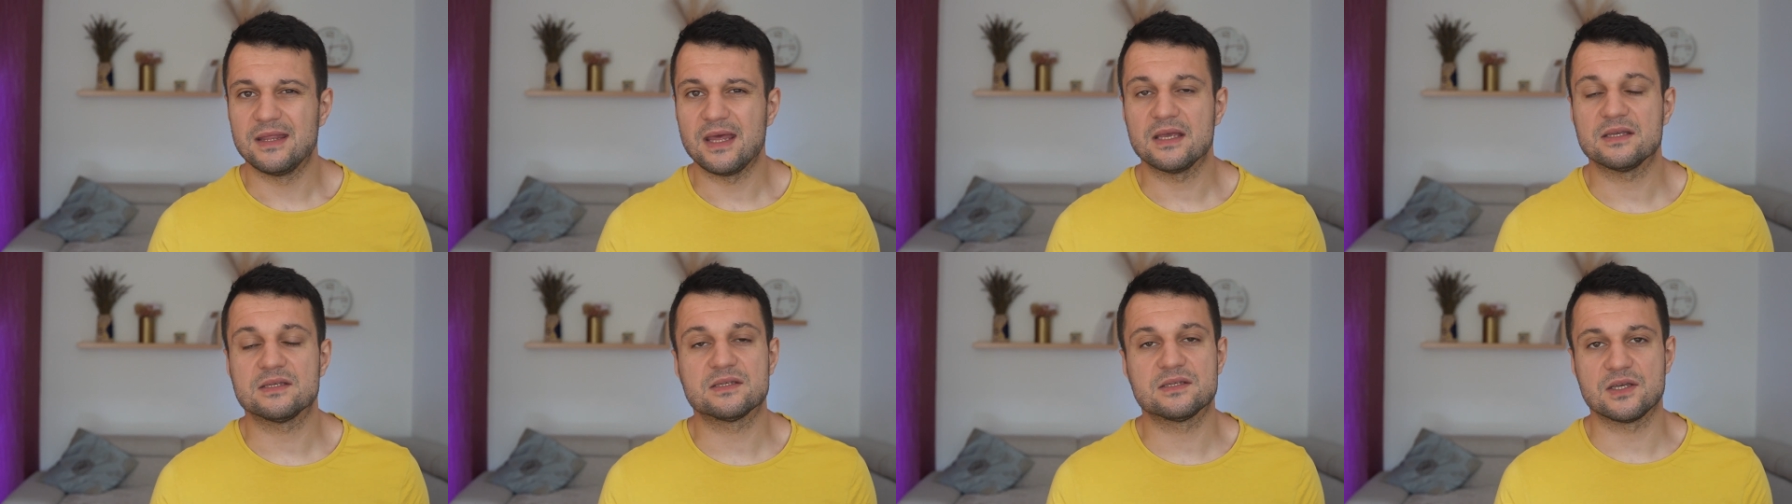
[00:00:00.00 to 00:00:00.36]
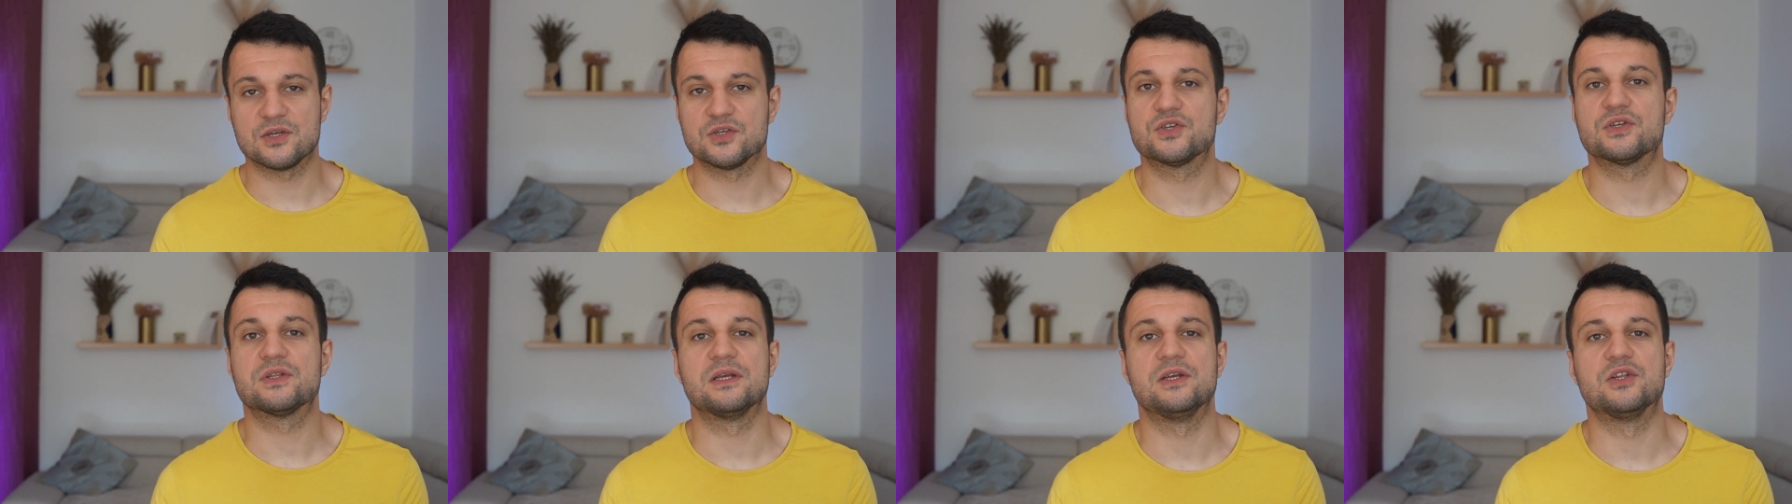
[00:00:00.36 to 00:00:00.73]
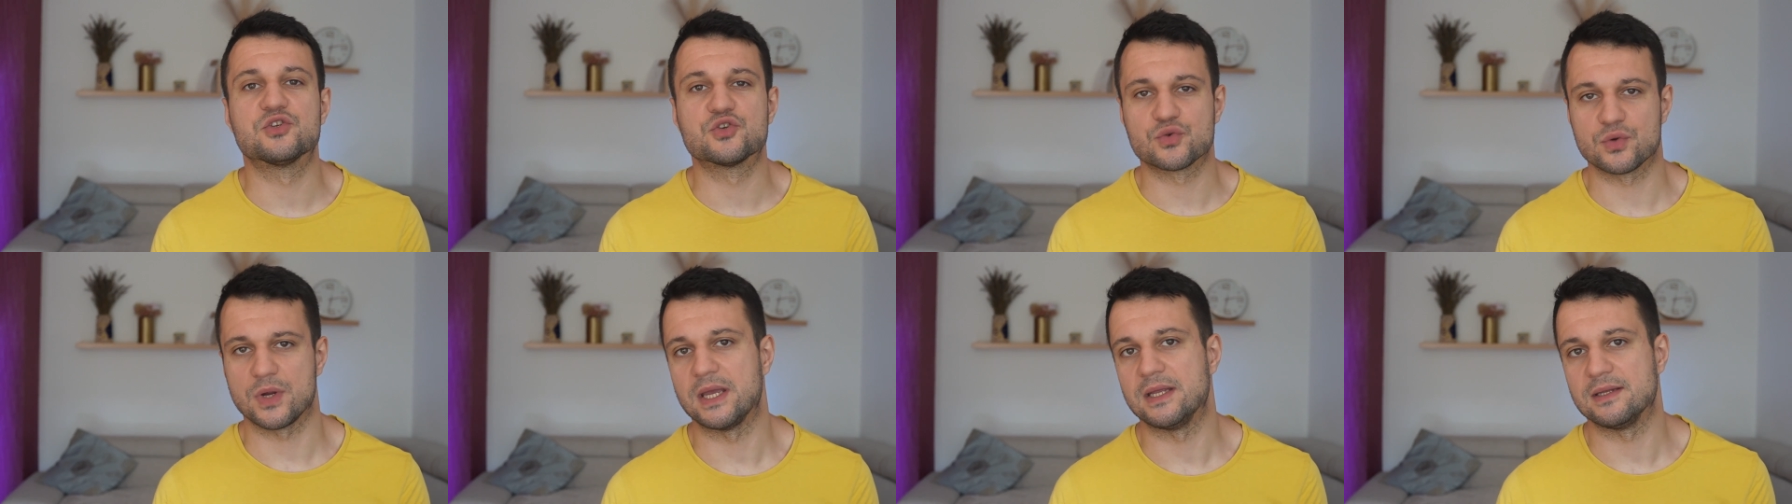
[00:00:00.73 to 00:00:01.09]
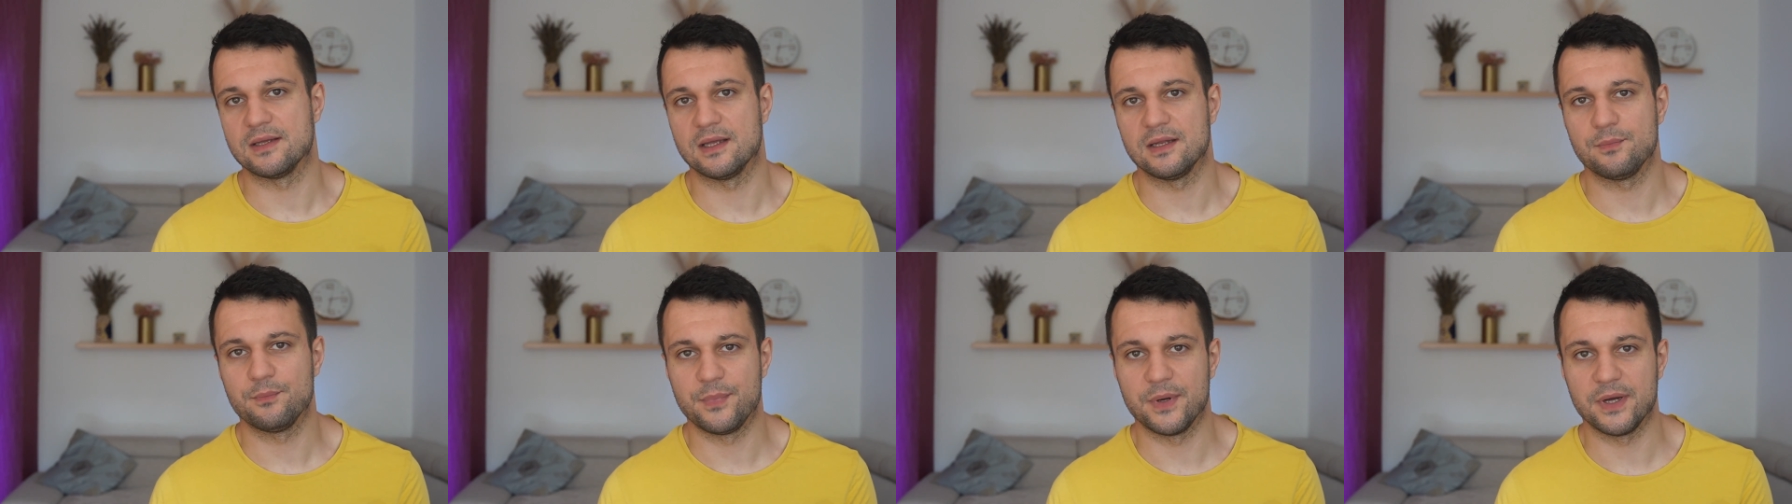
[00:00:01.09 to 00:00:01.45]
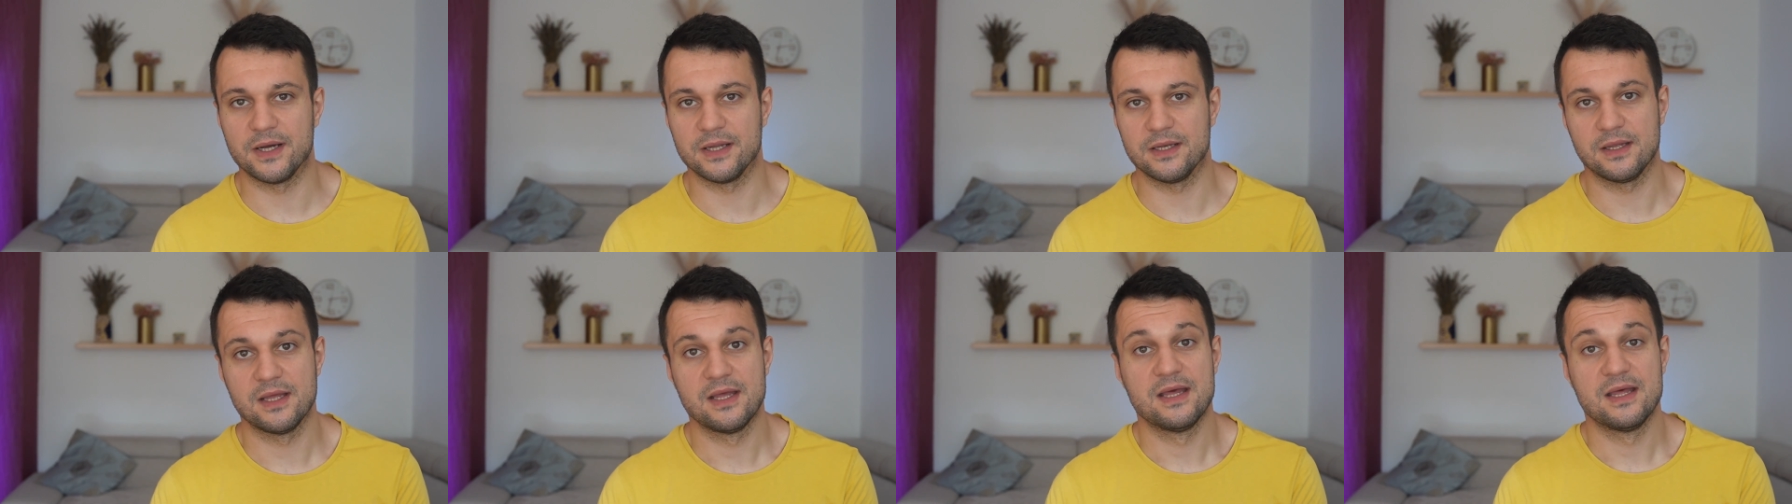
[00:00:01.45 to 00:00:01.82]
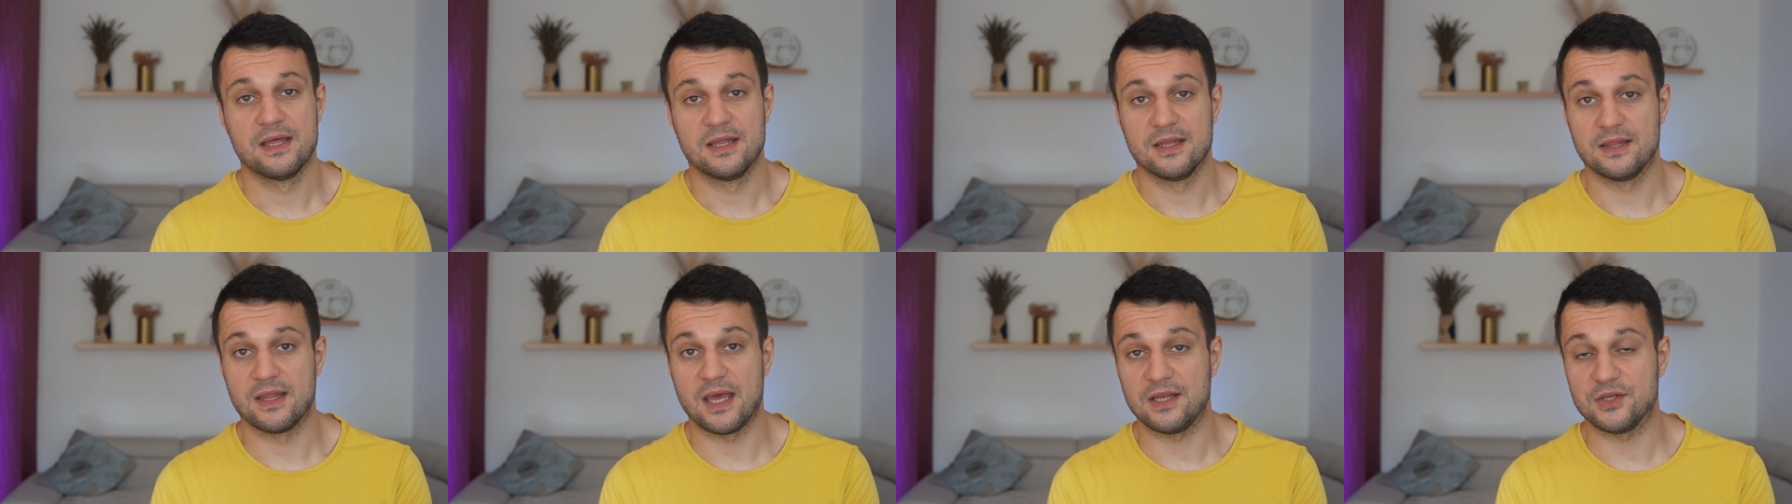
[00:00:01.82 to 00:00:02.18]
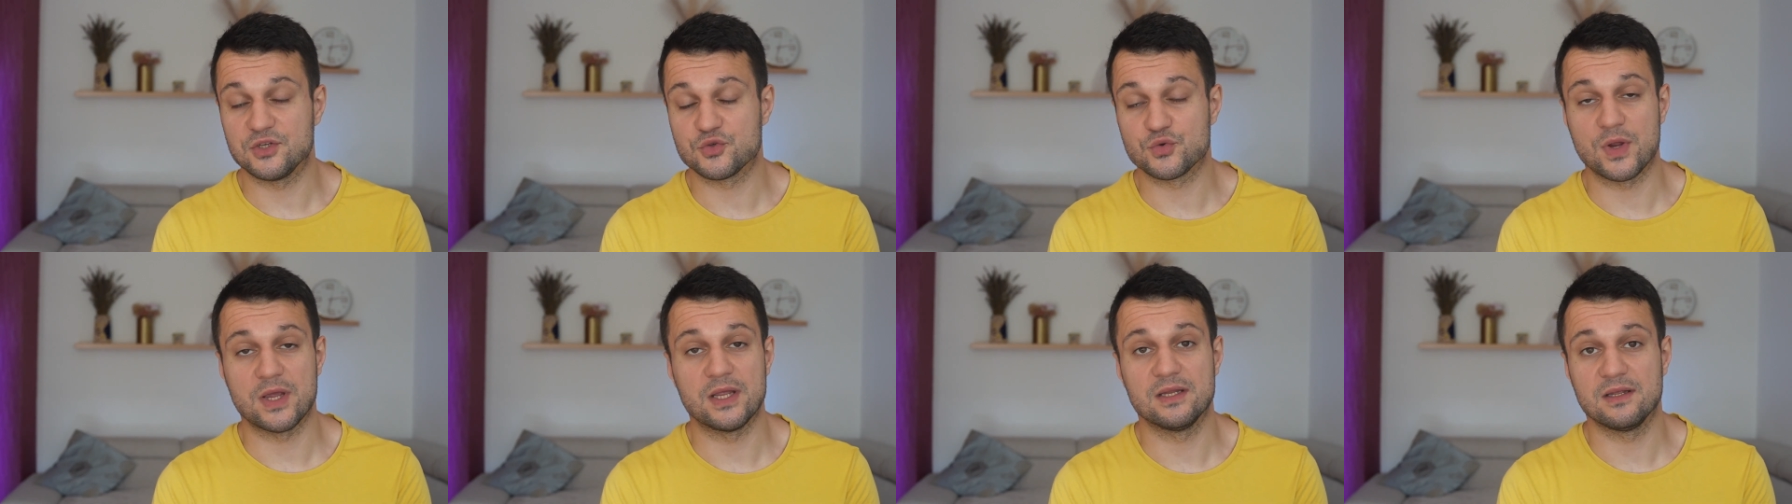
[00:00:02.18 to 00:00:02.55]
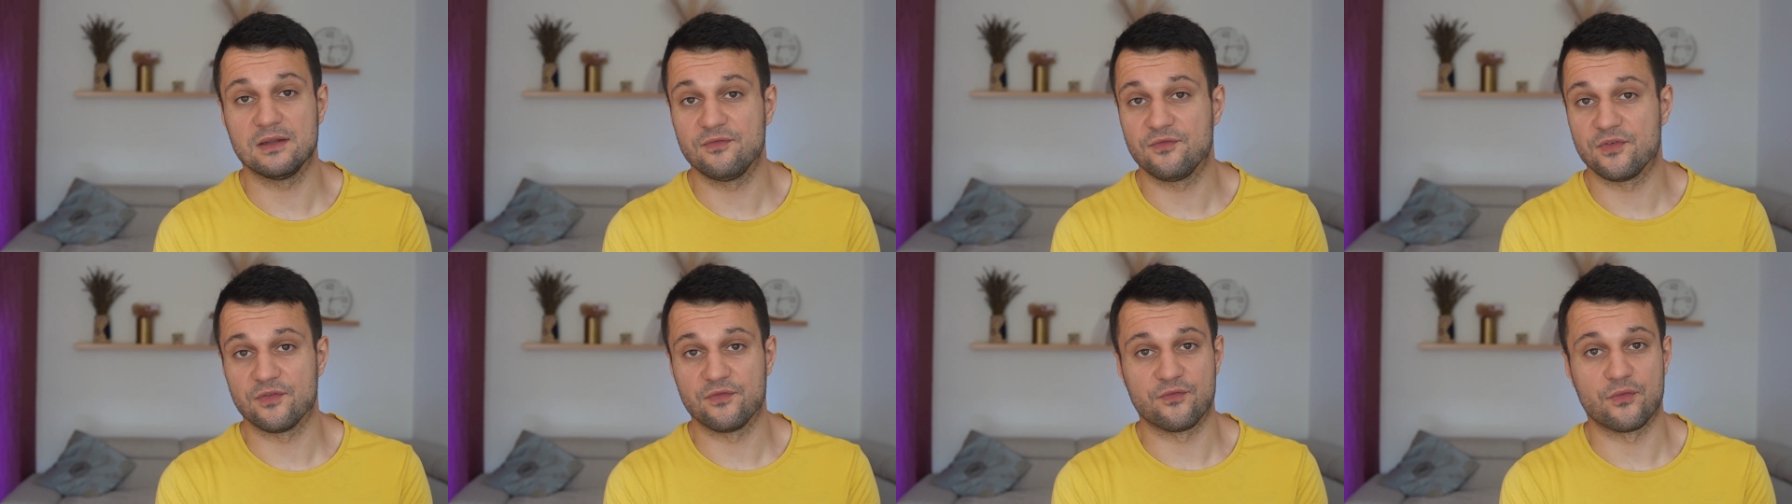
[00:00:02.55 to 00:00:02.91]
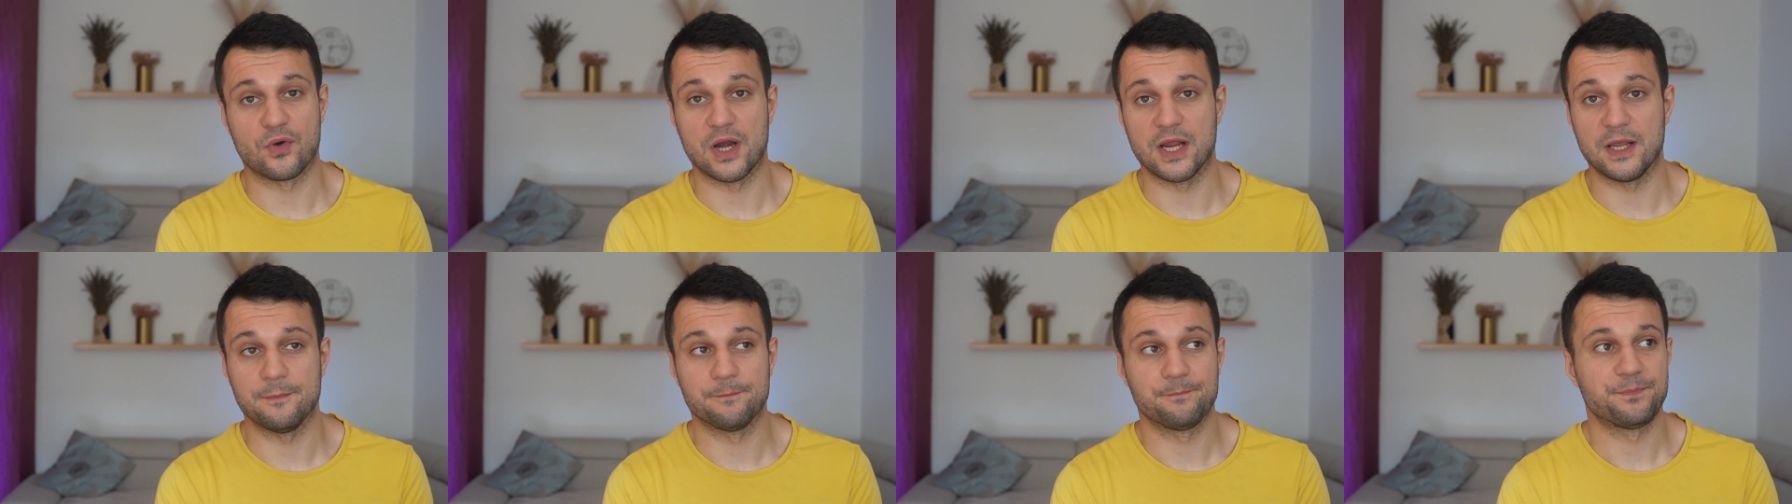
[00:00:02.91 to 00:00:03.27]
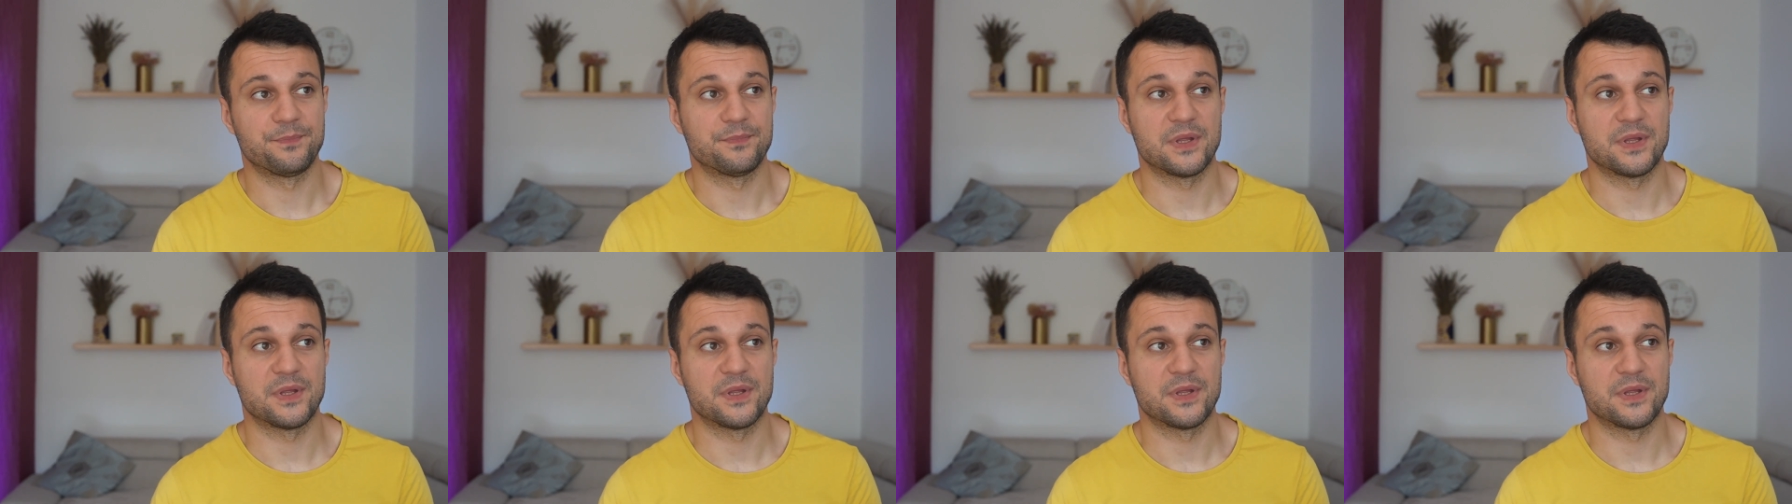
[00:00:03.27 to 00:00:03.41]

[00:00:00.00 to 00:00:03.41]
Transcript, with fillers: essentially trained it, but they trained it for free.